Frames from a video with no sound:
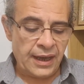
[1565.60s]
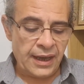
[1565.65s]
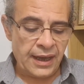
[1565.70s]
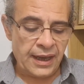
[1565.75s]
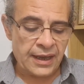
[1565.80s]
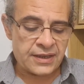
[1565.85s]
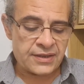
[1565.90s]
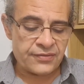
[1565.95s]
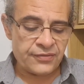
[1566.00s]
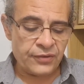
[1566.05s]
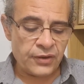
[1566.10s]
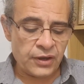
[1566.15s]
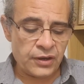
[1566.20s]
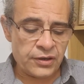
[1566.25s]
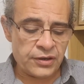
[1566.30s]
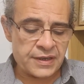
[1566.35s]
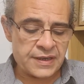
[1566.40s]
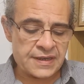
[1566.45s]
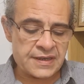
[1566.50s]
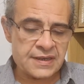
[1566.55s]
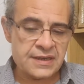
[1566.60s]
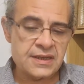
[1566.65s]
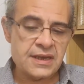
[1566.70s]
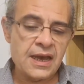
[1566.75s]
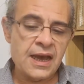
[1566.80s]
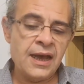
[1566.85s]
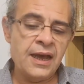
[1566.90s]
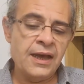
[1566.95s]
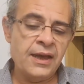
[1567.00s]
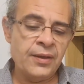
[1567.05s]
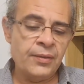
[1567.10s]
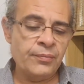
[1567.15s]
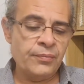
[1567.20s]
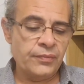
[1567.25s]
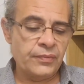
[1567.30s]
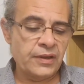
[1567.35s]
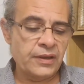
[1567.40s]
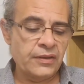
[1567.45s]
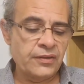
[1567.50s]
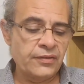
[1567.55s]
As far as
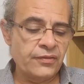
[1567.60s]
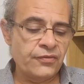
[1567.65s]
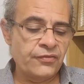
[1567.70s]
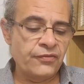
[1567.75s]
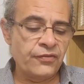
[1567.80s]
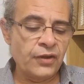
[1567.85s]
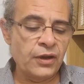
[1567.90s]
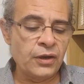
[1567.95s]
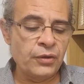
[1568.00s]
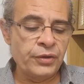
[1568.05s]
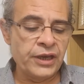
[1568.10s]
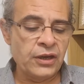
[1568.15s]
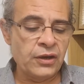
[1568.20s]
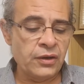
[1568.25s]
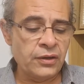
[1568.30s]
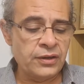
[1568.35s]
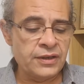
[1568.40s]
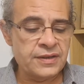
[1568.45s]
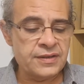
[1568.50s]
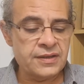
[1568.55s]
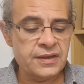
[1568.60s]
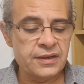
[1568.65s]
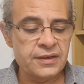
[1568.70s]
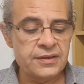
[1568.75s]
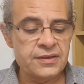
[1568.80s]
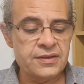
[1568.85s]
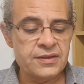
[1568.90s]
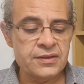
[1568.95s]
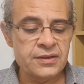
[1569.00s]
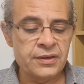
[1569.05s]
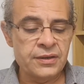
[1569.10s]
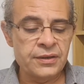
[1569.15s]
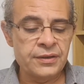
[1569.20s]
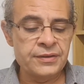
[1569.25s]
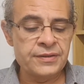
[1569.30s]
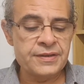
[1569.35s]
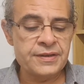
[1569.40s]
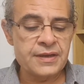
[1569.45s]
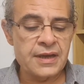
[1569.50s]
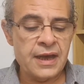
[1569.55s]
following on is
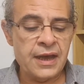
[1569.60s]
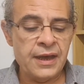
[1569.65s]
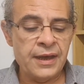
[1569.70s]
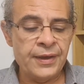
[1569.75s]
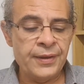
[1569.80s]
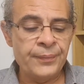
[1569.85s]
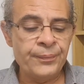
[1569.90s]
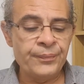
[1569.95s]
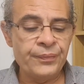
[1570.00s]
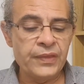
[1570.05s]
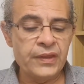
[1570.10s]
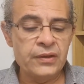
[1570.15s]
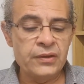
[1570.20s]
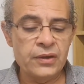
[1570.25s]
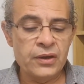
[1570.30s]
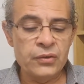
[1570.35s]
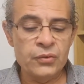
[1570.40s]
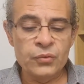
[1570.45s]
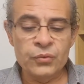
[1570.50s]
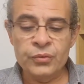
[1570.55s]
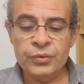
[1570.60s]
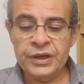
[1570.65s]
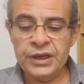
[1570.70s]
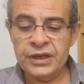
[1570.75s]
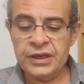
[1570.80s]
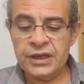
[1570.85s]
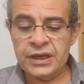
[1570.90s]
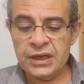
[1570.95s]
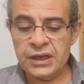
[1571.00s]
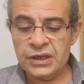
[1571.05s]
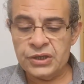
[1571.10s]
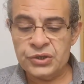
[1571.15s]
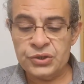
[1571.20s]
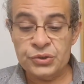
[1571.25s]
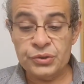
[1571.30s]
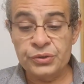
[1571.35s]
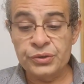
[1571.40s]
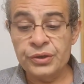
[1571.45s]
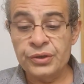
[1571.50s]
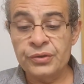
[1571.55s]
concerned, we can
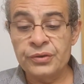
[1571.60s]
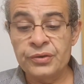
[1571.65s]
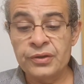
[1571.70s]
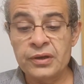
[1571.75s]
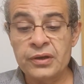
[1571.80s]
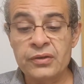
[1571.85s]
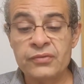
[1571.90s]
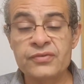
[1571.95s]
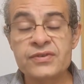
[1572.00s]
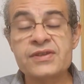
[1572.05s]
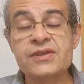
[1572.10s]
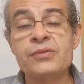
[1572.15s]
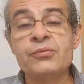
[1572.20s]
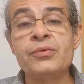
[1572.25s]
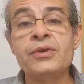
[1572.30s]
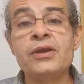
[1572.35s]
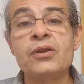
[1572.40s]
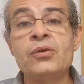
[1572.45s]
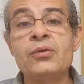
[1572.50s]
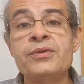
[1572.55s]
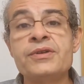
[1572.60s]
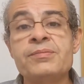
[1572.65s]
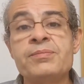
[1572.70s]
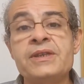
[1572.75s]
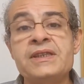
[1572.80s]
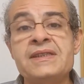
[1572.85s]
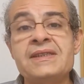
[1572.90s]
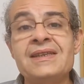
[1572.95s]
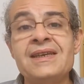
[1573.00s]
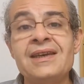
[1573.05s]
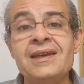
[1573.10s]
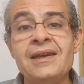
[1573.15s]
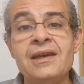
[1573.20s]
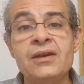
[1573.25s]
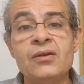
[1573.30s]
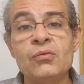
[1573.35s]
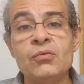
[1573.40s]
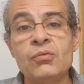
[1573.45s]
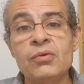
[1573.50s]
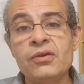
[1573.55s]
assure you that obviously we'll always be
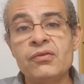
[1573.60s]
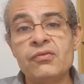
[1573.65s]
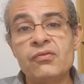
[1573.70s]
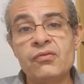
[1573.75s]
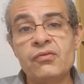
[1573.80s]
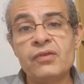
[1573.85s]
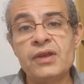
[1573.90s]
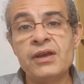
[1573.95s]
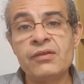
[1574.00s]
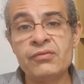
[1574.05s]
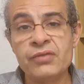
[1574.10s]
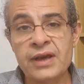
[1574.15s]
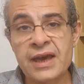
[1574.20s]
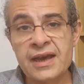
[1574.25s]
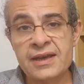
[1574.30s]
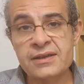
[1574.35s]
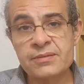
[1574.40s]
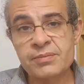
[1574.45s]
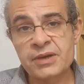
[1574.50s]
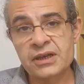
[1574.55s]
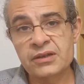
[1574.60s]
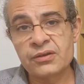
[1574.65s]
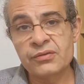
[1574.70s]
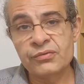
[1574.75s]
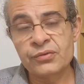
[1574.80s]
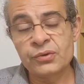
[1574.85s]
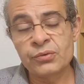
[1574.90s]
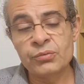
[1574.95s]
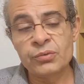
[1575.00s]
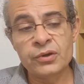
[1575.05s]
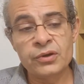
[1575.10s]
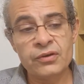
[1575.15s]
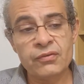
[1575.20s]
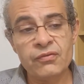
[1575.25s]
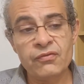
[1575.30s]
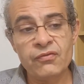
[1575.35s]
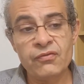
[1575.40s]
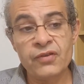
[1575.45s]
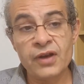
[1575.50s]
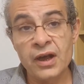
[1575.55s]
dealing with every aspect of your work
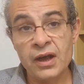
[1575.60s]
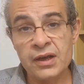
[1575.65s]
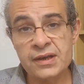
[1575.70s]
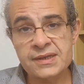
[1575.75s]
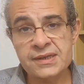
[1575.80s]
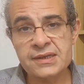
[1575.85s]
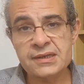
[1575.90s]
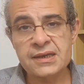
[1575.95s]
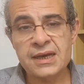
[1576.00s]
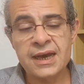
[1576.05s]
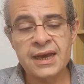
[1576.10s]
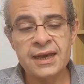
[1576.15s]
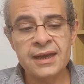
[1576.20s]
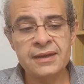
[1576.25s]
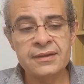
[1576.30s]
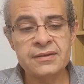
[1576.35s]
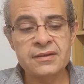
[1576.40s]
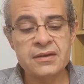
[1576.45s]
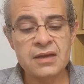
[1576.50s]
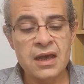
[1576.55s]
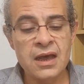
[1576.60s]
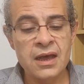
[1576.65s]
fast and